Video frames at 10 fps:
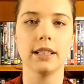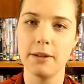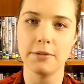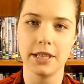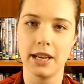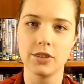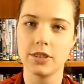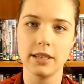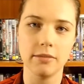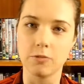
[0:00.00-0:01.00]
It was
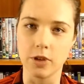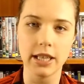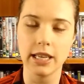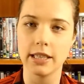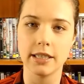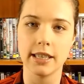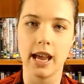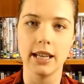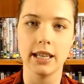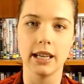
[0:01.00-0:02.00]
actually really
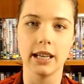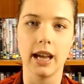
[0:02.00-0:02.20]
entertaining,